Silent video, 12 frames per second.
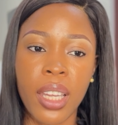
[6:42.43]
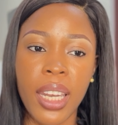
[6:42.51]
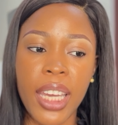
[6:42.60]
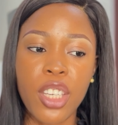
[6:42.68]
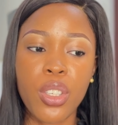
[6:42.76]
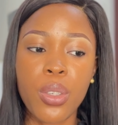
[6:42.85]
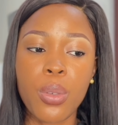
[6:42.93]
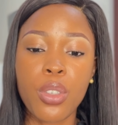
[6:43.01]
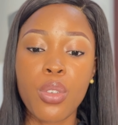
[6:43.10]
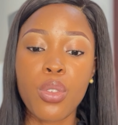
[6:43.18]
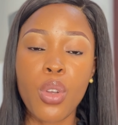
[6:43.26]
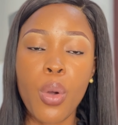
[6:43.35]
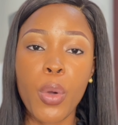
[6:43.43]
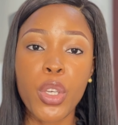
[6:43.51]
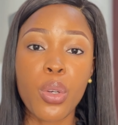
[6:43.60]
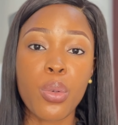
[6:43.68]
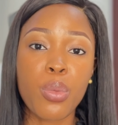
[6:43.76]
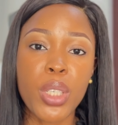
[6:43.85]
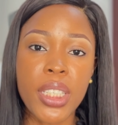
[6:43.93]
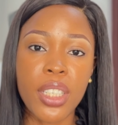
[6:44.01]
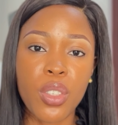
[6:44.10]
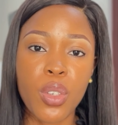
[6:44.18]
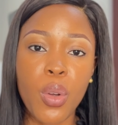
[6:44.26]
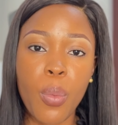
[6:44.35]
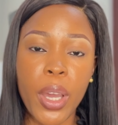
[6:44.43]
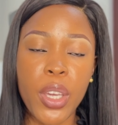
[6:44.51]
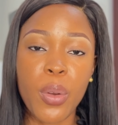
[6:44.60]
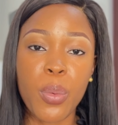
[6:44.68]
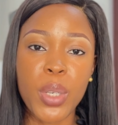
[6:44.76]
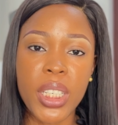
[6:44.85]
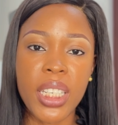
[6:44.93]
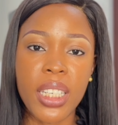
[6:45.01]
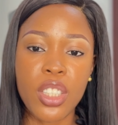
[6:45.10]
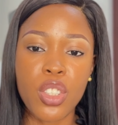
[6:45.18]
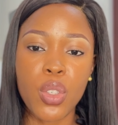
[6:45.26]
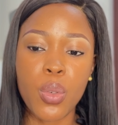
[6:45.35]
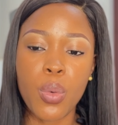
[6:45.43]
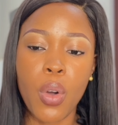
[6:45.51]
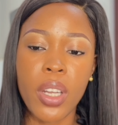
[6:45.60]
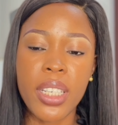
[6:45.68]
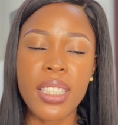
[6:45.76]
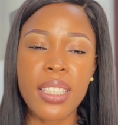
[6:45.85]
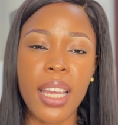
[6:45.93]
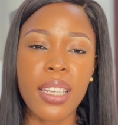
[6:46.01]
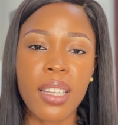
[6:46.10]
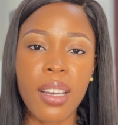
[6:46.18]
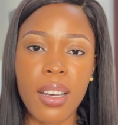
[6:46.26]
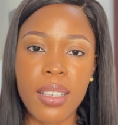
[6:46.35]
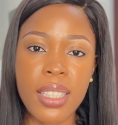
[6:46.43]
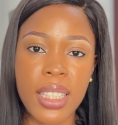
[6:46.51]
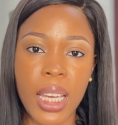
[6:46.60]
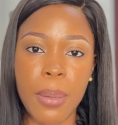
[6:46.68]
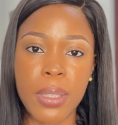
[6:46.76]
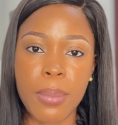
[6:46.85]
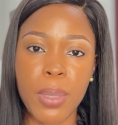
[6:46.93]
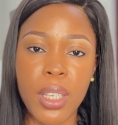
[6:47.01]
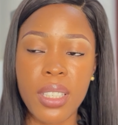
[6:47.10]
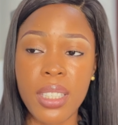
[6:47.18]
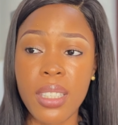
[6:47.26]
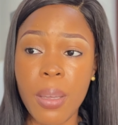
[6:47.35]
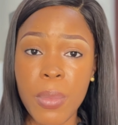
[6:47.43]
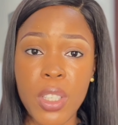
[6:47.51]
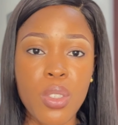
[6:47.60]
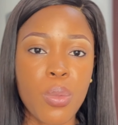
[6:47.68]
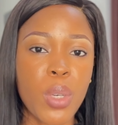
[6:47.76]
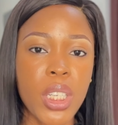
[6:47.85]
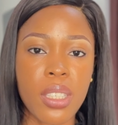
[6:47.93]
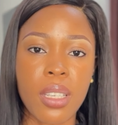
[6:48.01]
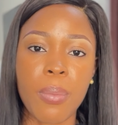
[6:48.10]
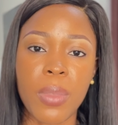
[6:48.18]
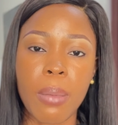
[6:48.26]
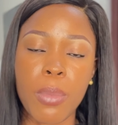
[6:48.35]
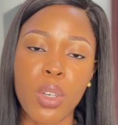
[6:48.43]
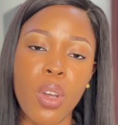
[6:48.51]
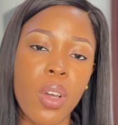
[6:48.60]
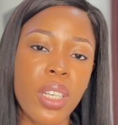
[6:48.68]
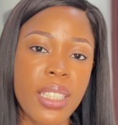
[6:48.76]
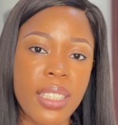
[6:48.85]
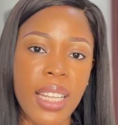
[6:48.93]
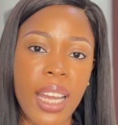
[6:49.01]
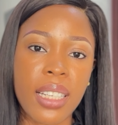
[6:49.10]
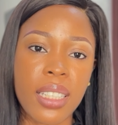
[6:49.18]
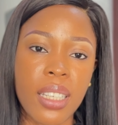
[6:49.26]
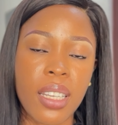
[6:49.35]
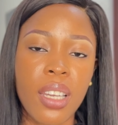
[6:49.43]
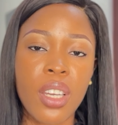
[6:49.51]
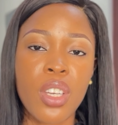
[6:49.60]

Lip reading: Like you know what you're reading, you know why you're reading it, you understand the concept, because it's something to read something but not understand it.